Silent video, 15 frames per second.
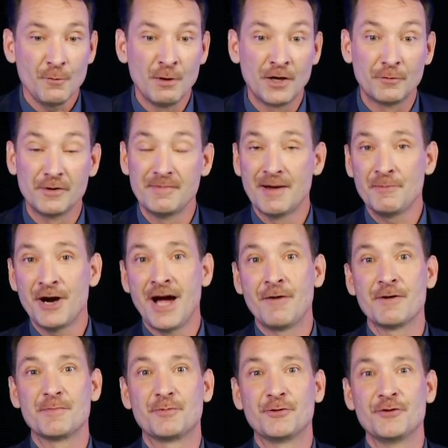Well, remember how
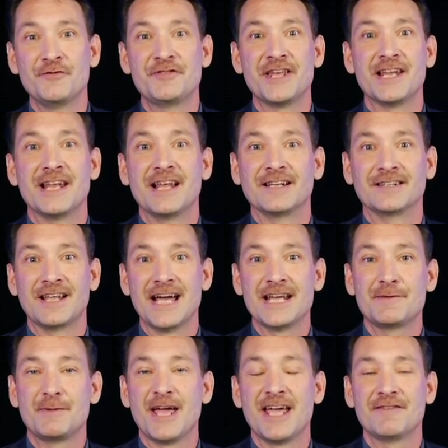we proved that
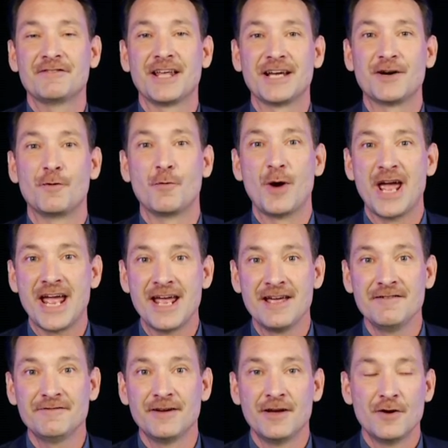light behaved like a
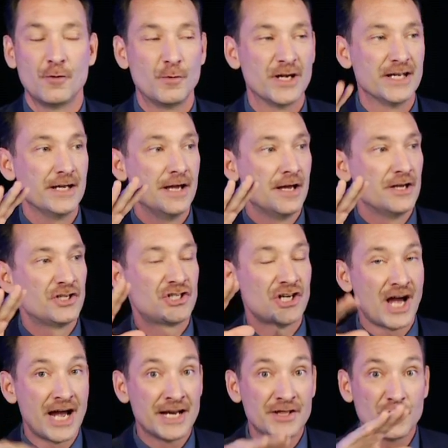wave? We
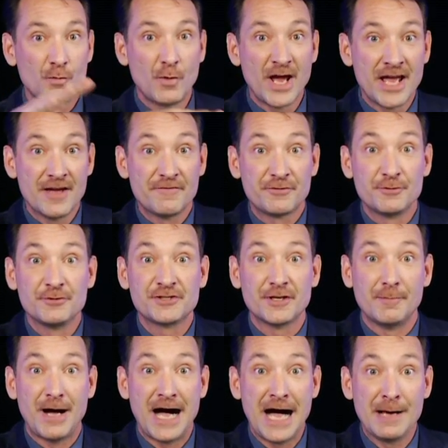shined the wave through
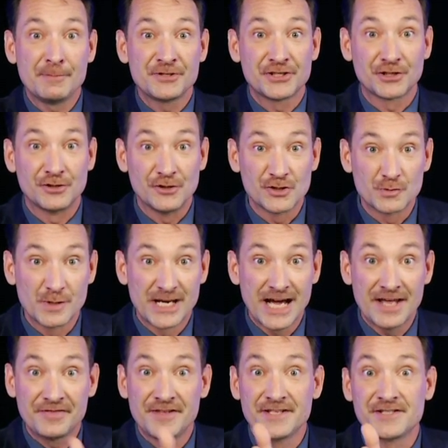some obstacles. We
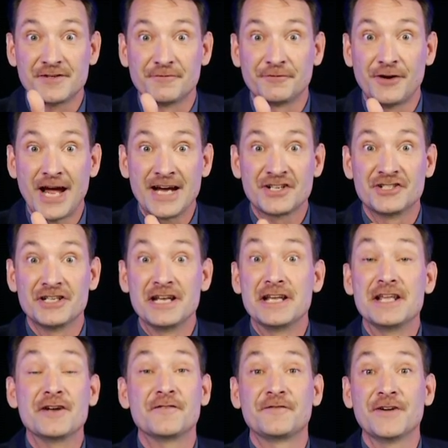got this diffraction and
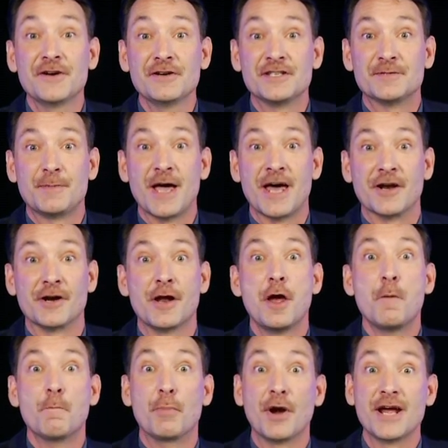interference pattern
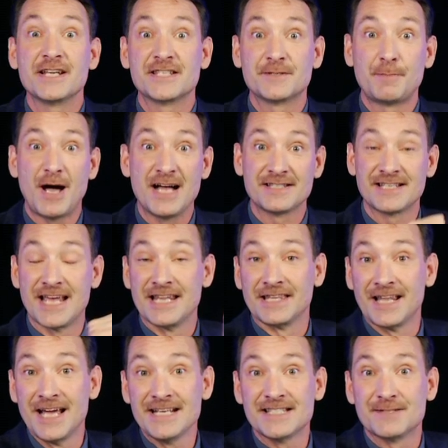bright spots and
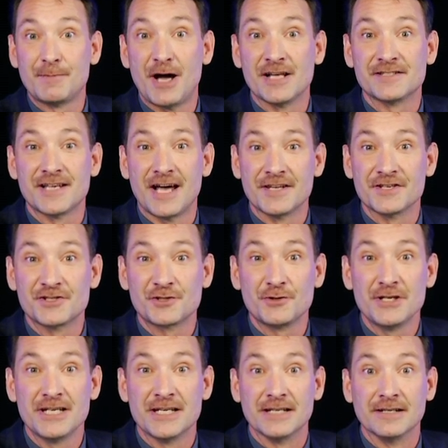light spots on the
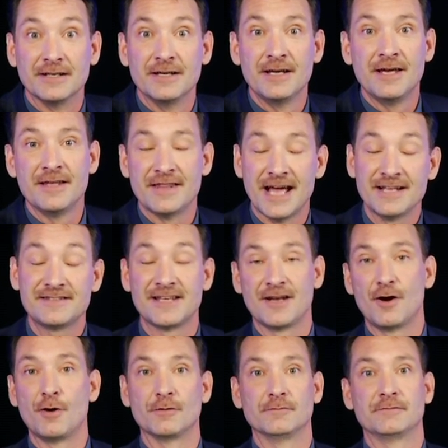screen. That said,
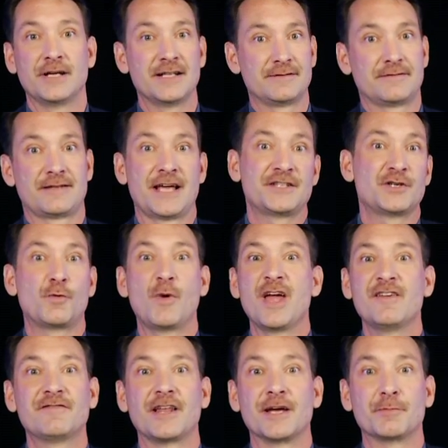oh, that, that's a
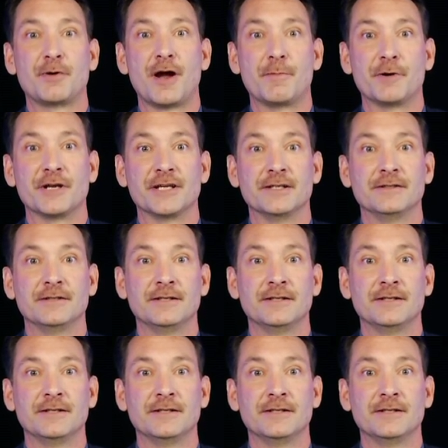wave-like property.